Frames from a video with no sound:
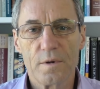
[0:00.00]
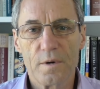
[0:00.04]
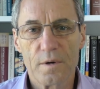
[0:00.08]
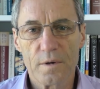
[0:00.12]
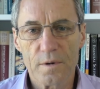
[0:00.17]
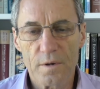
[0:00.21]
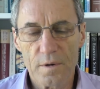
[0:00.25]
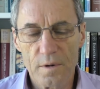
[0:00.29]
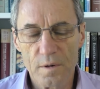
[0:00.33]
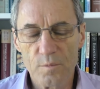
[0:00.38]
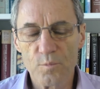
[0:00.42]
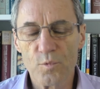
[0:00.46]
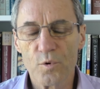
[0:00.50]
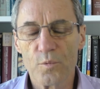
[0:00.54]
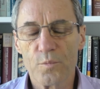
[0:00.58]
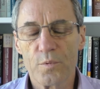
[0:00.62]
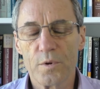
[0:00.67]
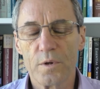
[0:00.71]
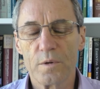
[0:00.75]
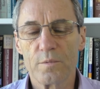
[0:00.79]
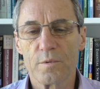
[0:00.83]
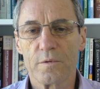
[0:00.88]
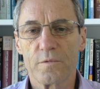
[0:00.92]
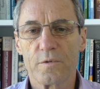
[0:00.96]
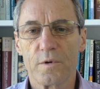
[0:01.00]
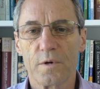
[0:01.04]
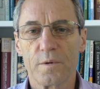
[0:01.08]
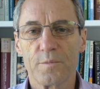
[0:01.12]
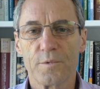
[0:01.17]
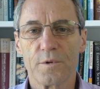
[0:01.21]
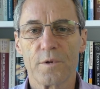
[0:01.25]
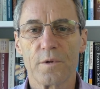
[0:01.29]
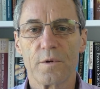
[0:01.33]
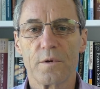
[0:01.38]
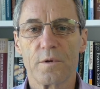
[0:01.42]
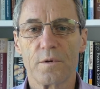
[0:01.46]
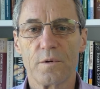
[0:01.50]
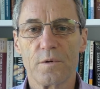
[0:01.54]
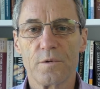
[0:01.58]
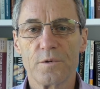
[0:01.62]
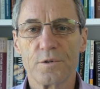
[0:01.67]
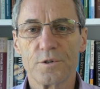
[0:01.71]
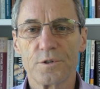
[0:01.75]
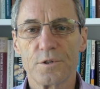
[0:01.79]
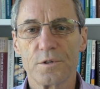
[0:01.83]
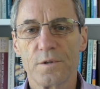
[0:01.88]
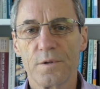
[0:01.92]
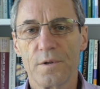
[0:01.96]
And a number of people have come to the
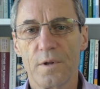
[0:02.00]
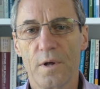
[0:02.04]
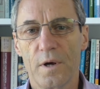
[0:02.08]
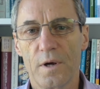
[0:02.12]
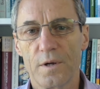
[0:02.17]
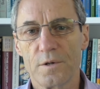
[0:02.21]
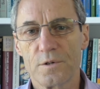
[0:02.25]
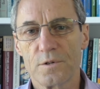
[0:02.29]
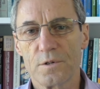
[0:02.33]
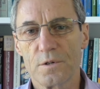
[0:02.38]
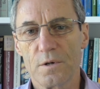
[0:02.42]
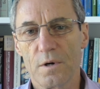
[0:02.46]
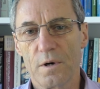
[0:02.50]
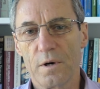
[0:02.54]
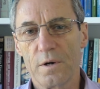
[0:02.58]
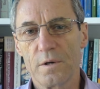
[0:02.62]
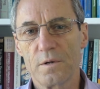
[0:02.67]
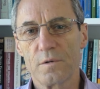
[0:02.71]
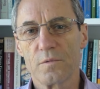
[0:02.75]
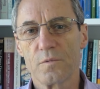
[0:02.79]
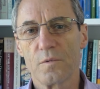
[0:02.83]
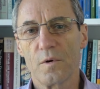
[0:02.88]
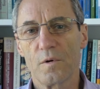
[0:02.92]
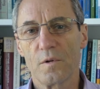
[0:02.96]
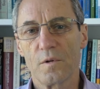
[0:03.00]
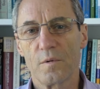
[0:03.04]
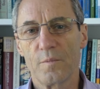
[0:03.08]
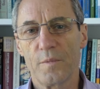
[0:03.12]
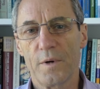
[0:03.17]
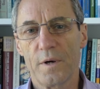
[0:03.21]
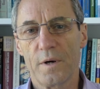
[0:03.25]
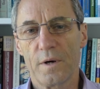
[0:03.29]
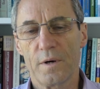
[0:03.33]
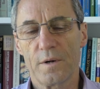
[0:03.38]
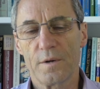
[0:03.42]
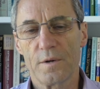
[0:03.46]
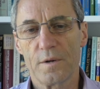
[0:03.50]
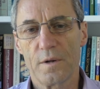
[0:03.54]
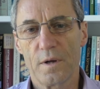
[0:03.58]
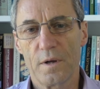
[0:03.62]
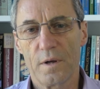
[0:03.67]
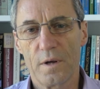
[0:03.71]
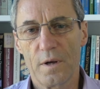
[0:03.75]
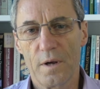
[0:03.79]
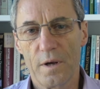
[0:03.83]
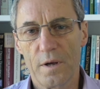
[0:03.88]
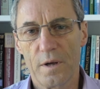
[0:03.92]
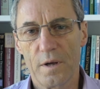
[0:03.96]
conclusion that trying to roll them out
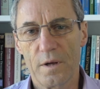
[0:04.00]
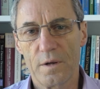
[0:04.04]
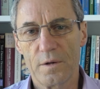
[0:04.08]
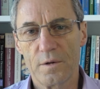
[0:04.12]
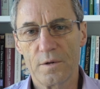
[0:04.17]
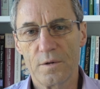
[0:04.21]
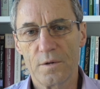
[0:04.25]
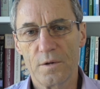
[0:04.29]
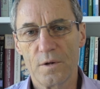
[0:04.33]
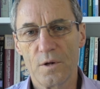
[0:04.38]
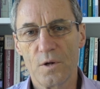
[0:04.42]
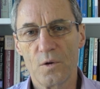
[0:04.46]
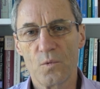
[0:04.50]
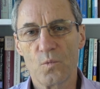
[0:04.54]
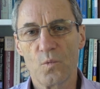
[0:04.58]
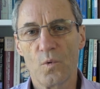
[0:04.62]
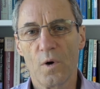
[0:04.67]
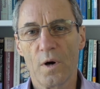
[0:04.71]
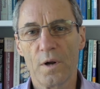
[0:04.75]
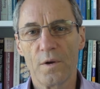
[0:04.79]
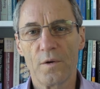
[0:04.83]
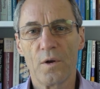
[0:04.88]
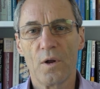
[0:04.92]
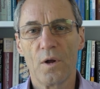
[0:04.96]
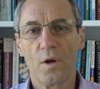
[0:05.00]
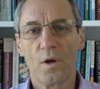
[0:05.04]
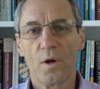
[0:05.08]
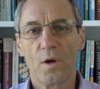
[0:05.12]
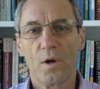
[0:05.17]
in one